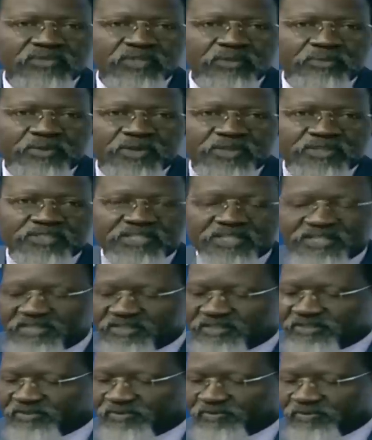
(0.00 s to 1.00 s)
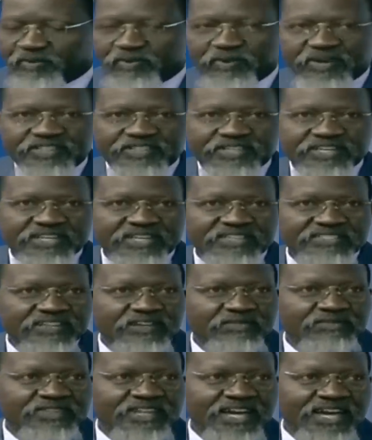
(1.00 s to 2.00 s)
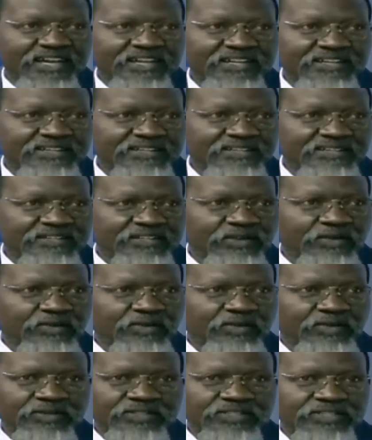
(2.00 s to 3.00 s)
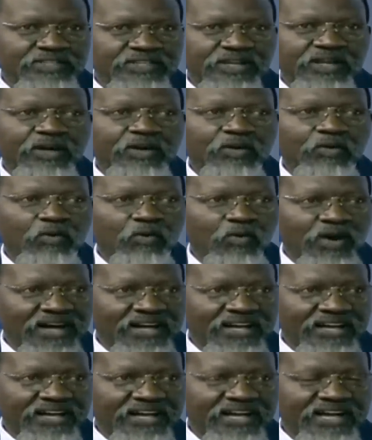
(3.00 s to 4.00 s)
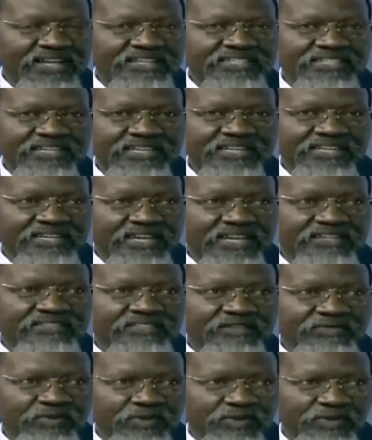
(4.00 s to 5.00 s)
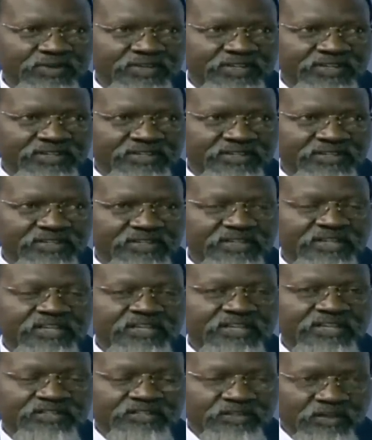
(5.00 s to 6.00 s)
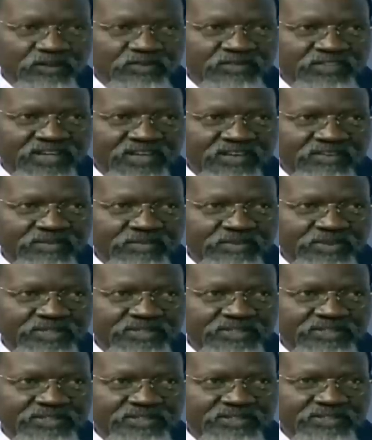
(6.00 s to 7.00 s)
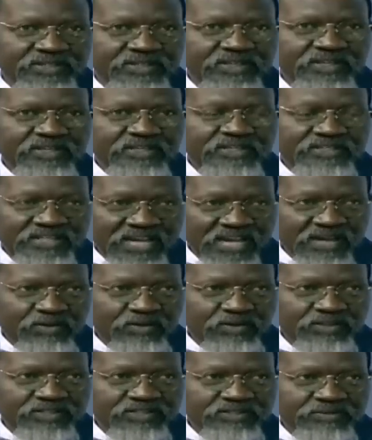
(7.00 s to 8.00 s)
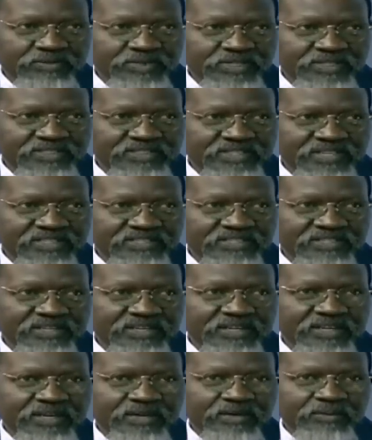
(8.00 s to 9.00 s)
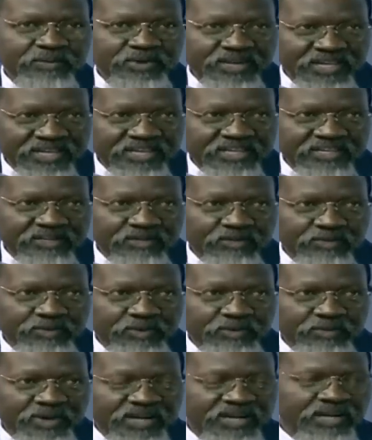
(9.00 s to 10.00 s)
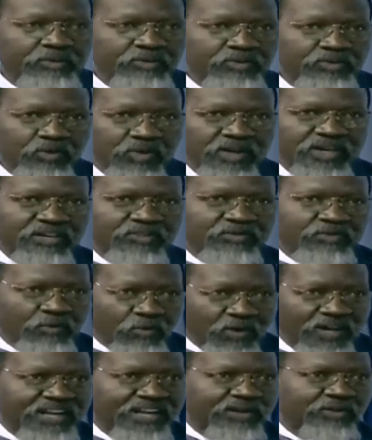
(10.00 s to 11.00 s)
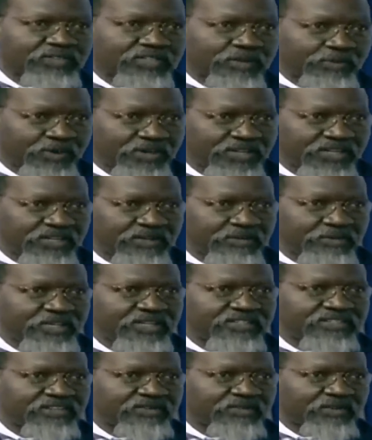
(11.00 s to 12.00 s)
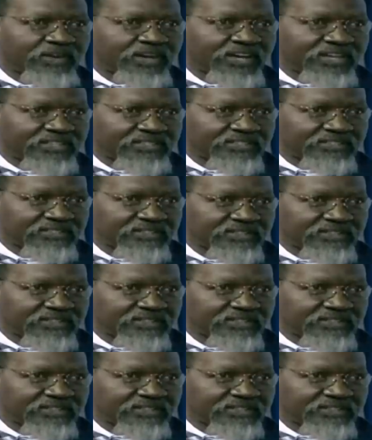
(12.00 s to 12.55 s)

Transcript: president's four agendas have died. They will not work until he does the following. Dissolve the government, sack all these ministers, bring in new people. And I'm sure if Weda was appointed Minister for Health